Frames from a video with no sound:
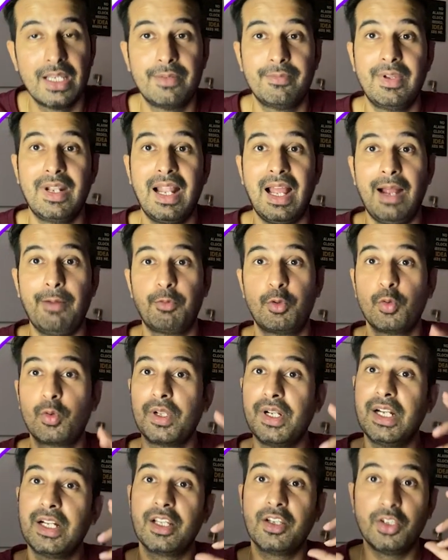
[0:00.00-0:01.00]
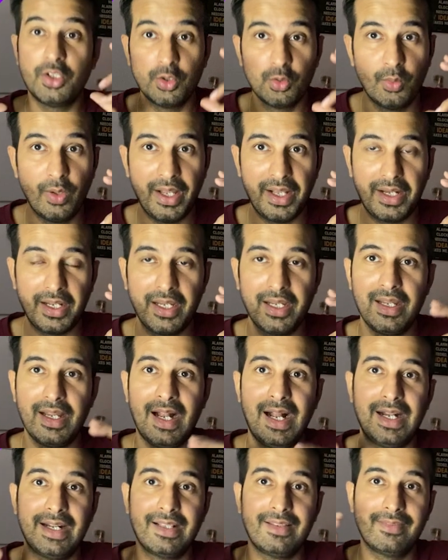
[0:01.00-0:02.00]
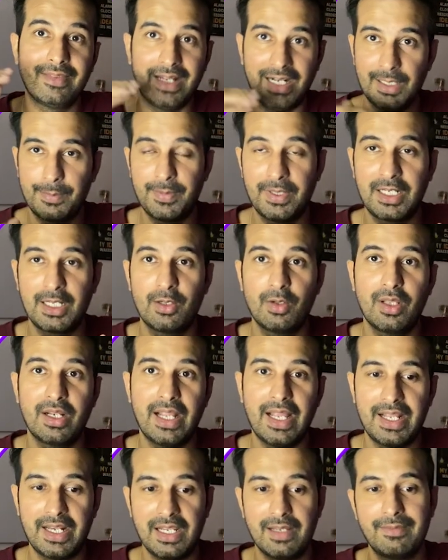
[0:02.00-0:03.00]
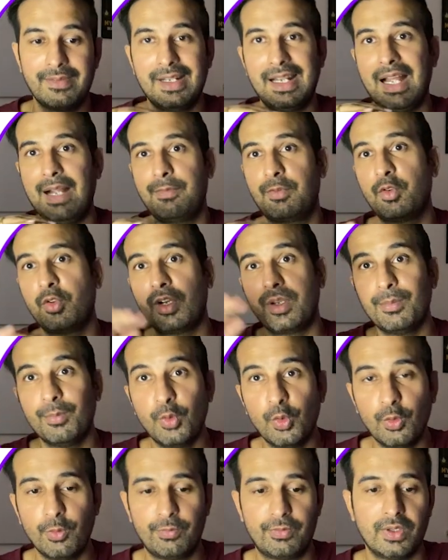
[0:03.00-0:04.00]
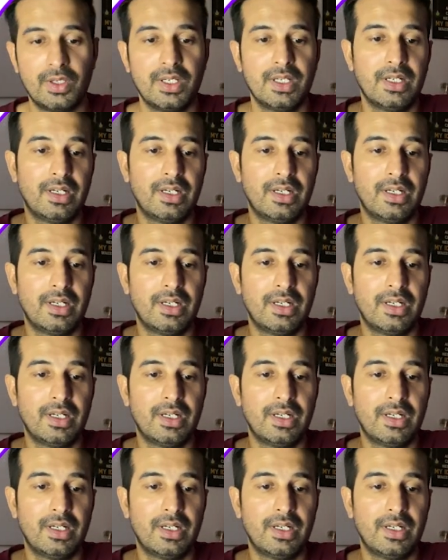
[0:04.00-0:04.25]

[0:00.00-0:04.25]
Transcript: We'll have to create a new array and in that particular array, we'll have to remove